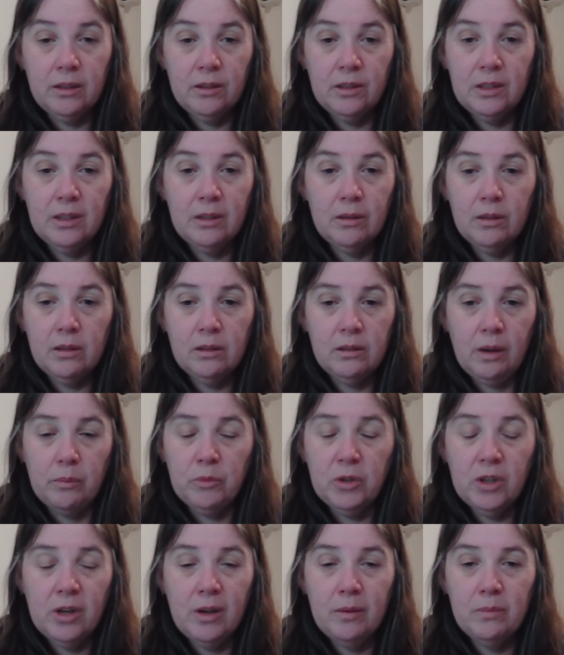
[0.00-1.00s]
because
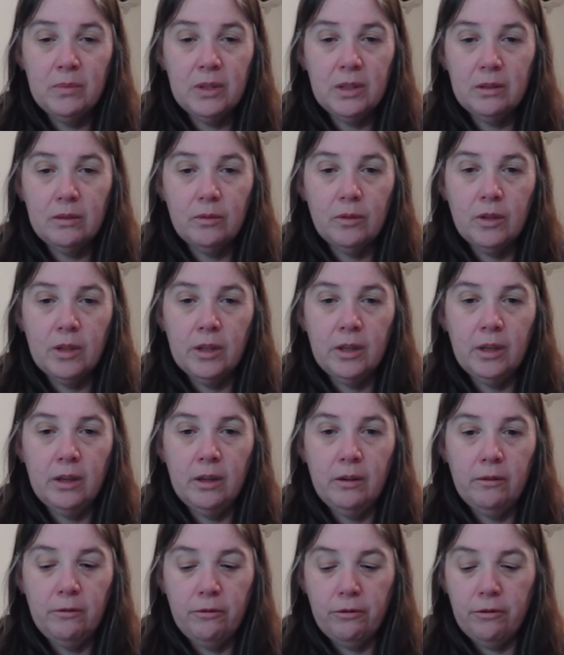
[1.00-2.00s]
sometimes
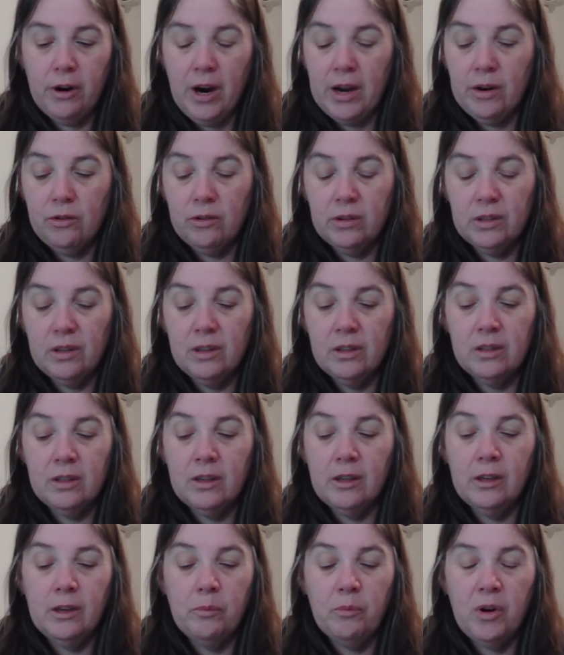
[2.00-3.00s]
the fragrances
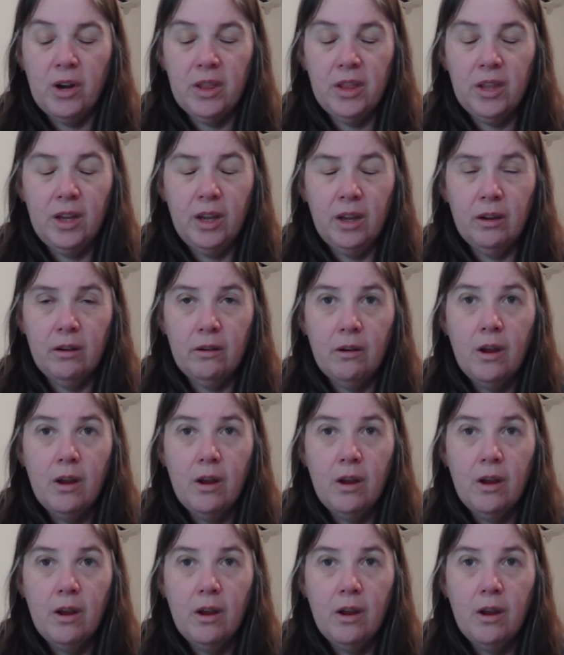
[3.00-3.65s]
that you might think